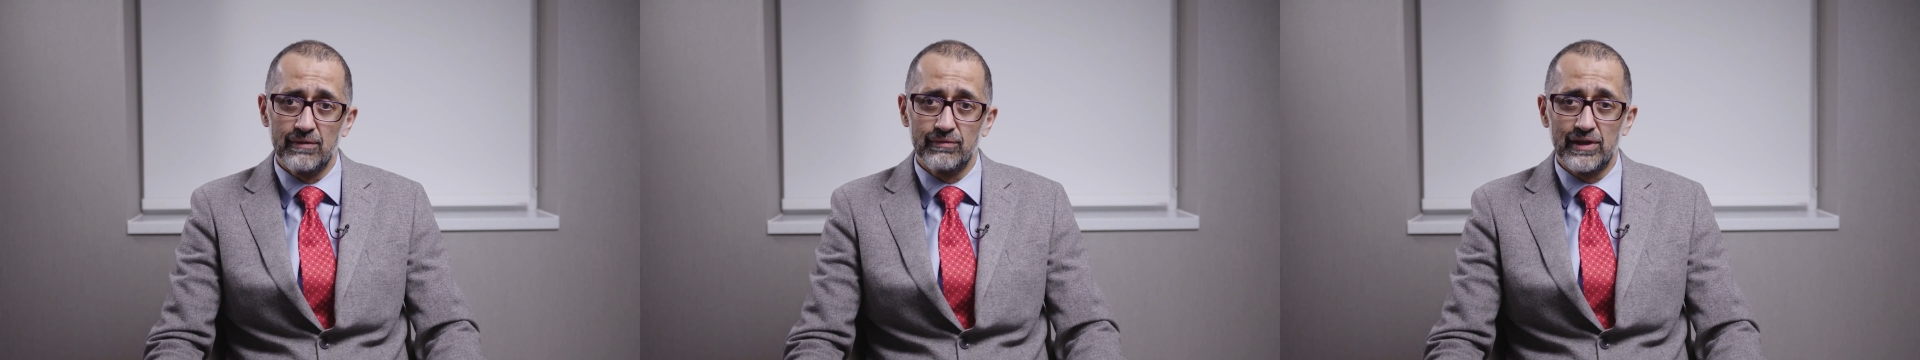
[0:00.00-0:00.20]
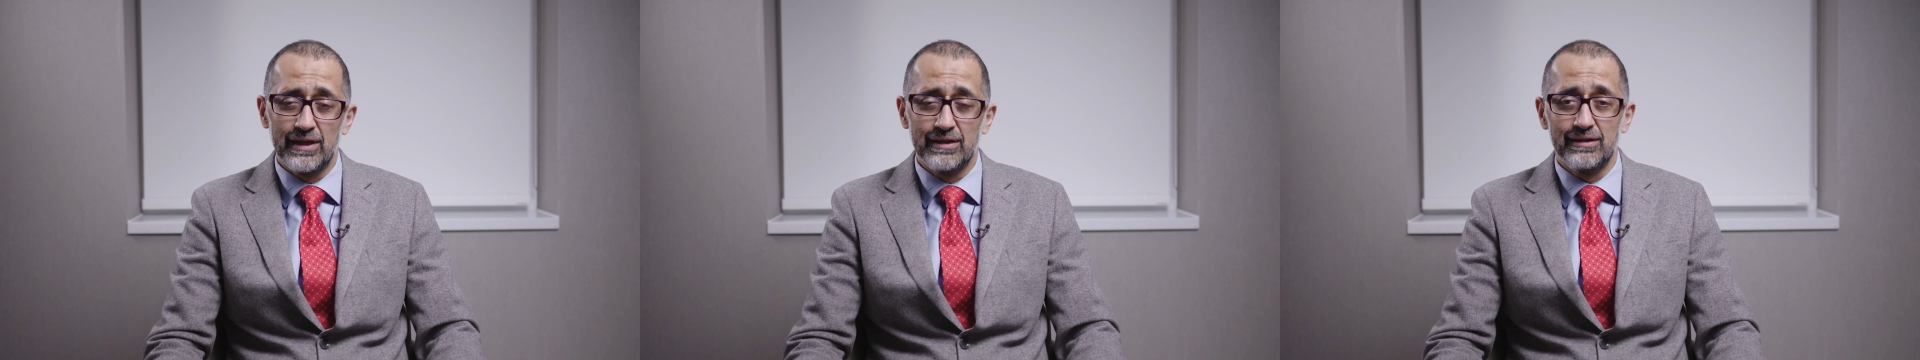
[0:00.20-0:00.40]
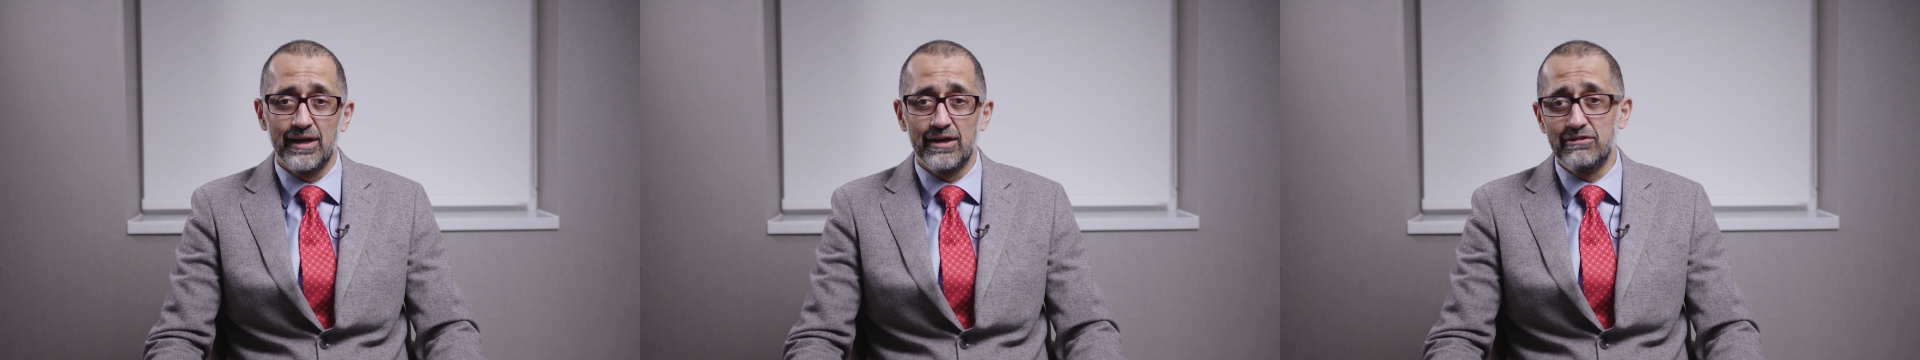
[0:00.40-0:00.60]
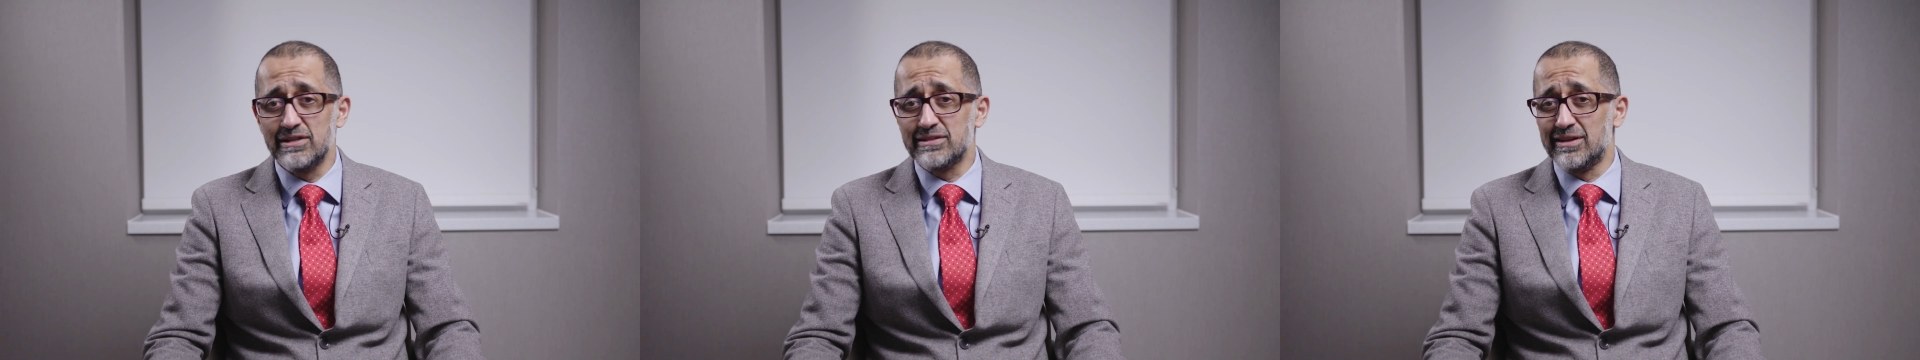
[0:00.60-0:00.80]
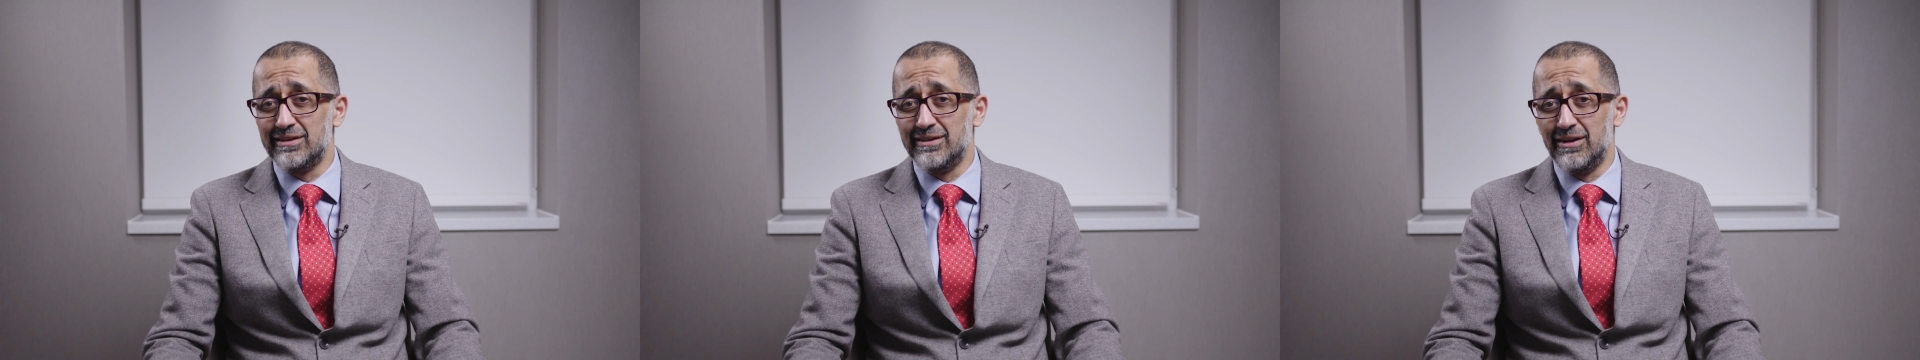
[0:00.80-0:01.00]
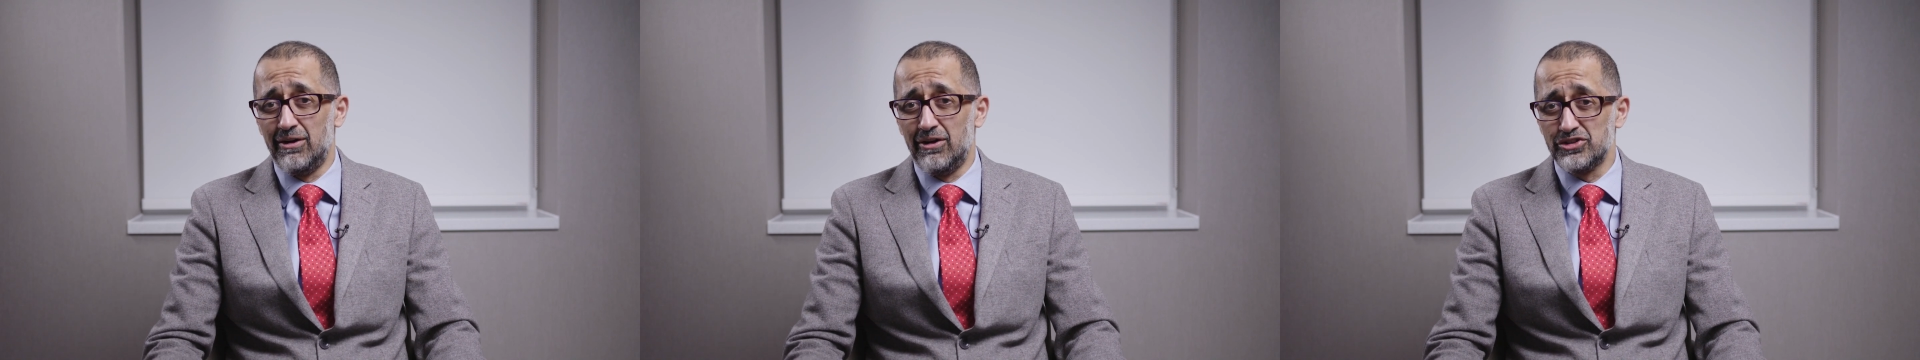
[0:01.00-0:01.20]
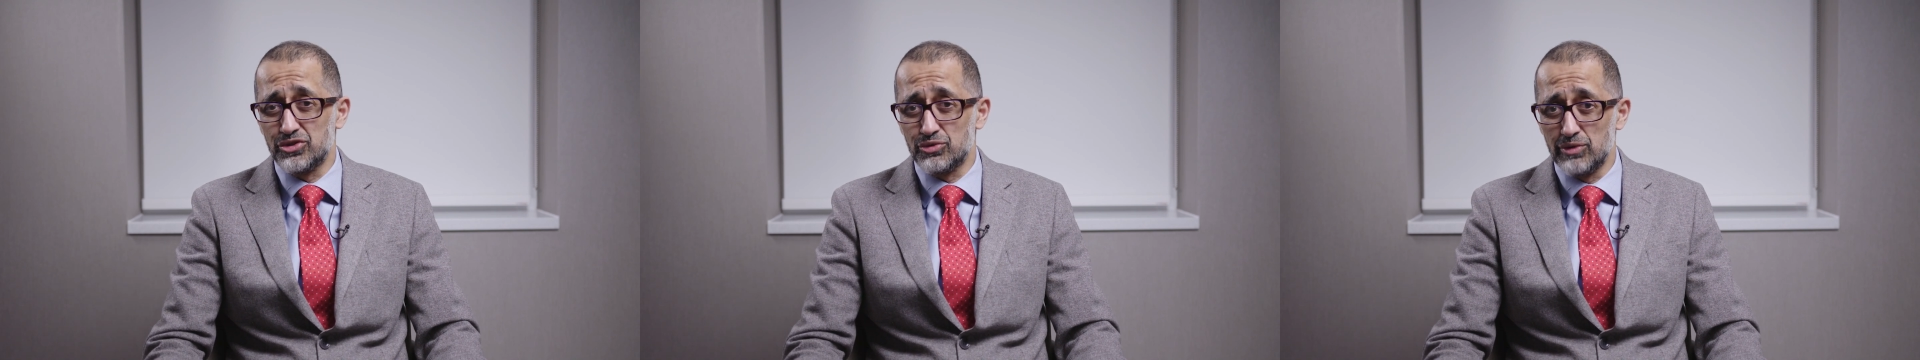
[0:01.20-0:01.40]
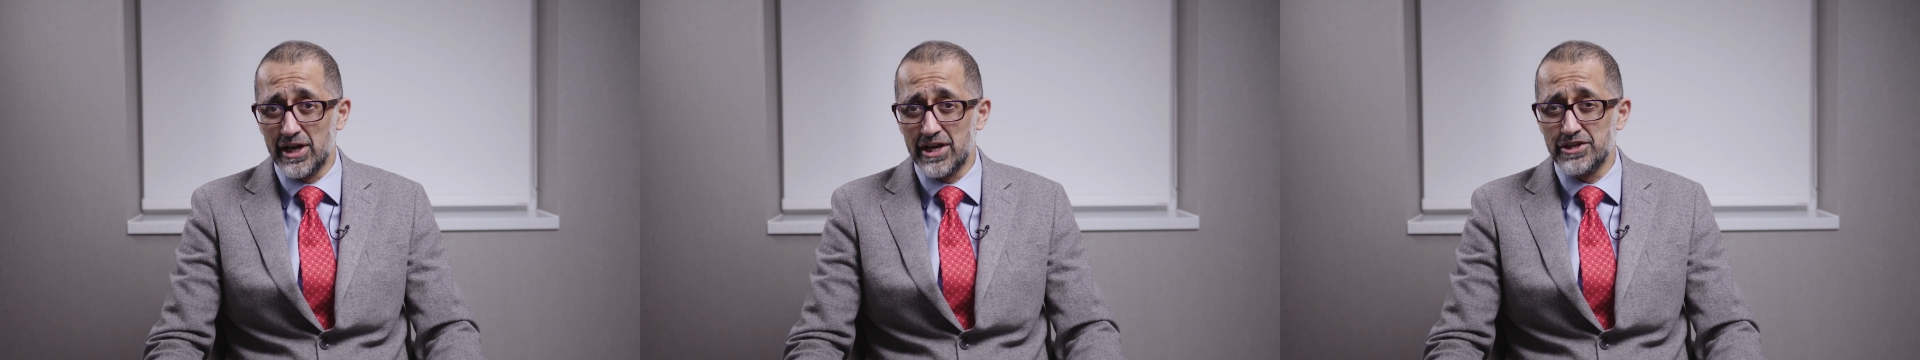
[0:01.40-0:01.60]
then there is a large
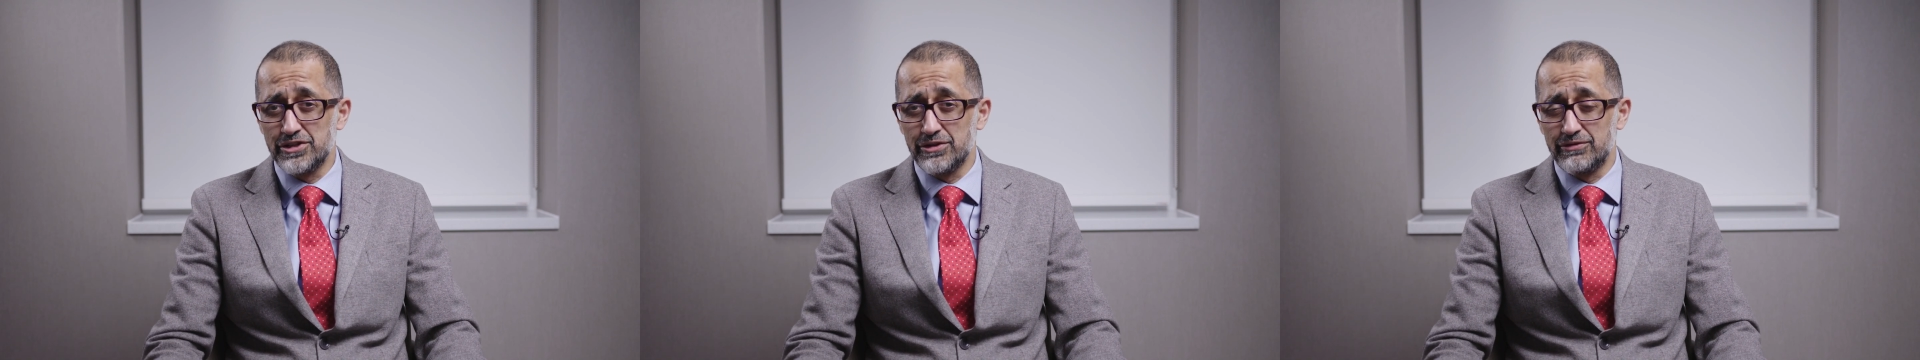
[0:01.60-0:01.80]
range